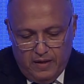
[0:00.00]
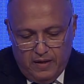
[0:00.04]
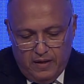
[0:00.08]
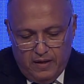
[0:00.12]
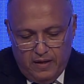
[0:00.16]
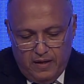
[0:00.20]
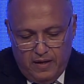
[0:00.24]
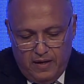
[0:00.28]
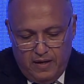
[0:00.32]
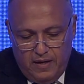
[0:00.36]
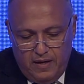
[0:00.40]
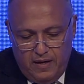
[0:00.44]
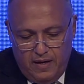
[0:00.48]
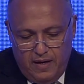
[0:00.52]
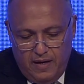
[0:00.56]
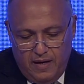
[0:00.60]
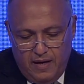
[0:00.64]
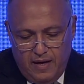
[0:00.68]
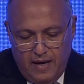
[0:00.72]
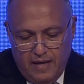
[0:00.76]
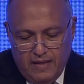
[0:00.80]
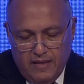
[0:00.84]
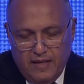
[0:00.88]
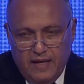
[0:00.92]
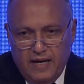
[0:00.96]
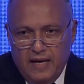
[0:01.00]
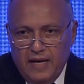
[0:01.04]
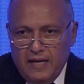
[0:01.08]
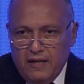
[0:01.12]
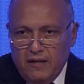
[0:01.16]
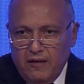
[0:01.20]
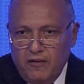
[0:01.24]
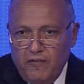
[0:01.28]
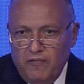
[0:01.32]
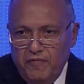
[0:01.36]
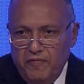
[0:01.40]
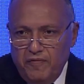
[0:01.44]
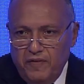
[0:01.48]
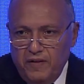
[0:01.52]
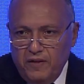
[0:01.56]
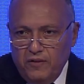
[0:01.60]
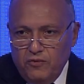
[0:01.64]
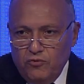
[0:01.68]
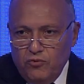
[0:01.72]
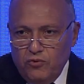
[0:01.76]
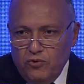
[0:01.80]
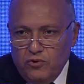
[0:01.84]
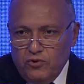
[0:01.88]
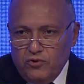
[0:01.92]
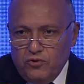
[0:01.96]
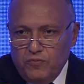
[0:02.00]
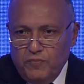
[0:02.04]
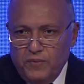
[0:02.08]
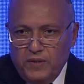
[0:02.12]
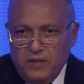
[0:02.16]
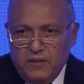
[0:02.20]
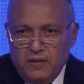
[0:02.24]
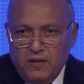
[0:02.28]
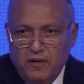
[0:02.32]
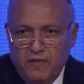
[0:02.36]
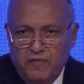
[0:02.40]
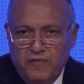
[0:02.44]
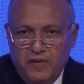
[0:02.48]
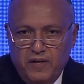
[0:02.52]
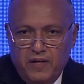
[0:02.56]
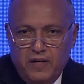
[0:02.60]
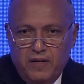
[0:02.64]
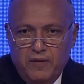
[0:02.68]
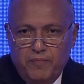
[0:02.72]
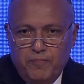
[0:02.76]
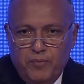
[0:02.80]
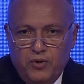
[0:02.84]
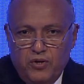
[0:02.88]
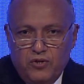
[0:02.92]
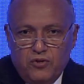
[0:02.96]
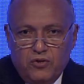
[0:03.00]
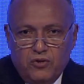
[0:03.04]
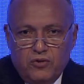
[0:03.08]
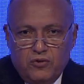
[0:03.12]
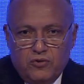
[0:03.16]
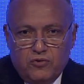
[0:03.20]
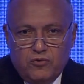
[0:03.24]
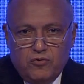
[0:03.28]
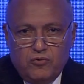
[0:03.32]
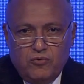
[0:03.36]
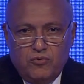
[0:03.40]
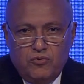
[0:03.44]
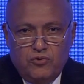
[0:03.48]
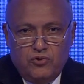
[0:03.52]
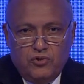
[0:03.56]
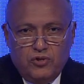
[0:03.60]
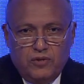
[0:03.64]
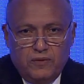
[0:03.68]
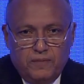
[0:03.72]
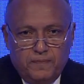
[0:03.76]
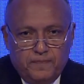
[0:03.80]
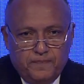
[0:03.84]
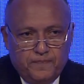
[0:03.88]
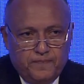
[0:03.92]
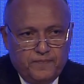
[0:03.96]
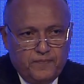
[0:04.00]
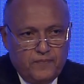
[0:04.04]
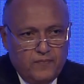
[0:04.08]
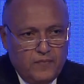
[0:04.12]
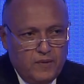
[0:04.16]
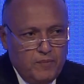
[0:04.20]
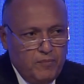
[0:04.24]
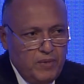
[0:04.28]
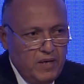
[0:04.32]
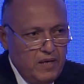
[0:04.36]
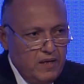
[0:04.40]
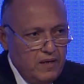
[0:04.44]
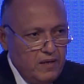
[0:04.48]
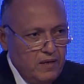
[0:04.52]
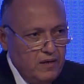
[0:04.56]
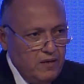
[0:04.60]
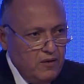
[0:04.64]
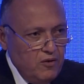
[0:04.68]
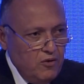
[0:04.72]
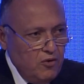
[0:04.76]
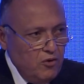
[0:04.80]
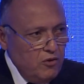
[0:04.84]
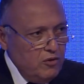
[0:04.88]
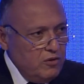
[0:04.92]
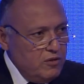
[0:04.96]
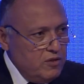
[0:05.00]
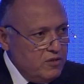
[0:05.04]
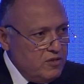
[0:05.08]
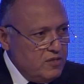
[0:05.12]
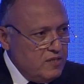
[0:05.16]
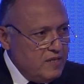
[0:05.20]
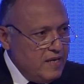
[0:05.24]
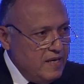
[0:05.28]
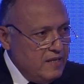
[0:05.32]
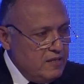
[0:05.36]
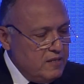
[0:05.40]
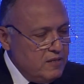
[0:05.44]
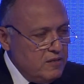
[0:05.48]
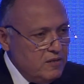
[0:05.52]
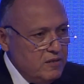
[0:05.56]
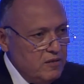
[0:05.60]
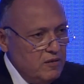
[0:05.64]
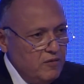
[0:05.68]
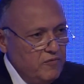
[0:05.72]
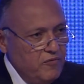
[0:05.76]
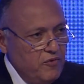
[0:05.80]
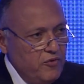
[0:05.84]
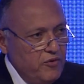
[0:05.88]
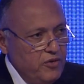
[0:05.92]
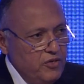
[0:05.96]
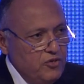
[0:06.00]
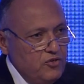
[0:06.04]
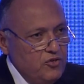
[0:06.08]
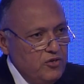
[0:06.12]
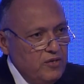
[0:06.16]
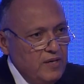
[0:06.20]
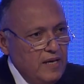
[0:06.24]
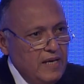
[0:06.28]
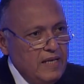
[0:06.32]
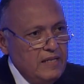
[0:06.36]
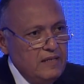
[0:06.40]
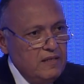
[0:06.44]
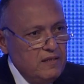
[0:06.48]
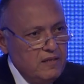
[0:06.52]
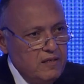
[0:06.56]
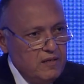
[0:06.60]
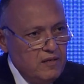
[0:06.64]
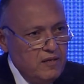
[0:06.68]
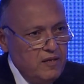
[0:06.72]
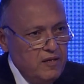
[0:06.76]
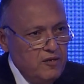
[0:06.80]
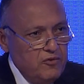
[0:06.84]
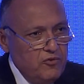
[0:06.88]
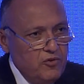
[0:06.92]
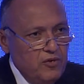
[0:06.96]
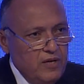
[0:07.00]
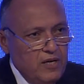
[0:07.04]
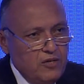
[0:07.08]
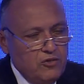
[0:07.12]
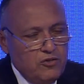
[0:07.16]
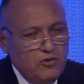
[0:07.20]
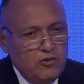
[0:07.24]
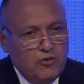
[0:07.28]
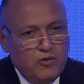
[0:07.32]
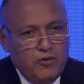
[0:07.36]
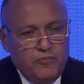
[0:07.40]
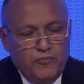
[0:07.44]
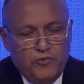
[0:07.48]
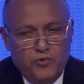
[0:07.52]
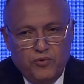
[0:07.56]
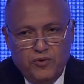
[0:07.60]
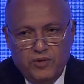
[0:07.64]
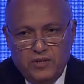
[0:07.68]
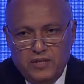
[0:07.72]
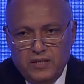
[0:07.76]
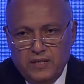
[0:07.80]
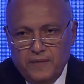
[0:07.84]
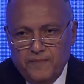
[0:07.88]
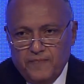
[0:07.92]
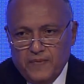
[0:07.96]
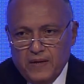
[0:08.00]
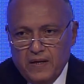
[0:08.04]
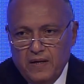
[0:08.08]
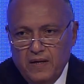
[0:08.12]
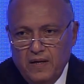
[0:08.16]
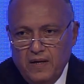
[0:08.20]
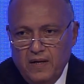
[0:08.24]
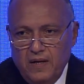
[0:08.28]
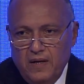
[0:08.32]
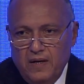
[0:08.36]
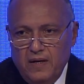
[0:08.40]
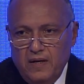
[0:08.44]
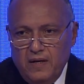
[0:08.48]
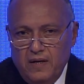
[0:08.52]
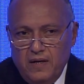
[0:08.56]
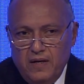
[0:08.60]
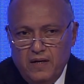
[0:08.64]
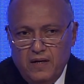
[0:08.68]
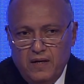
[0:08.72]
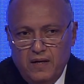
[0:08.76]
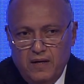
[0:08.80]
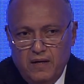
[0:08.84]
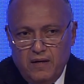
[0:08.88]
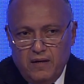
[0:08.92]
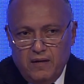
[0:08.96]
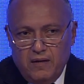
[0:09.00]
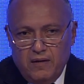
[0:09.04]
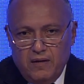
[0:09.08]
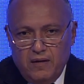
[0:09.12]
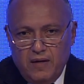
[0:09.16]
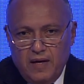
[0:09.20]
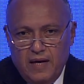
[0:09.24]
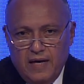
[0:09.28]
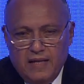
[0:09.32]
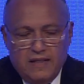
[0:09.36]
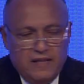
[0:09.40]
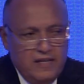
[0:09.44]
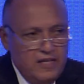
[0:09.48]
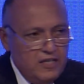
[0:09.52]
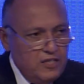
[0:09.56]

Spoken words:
and the lack of endorsement of a political solution by all states of the region and the international community at the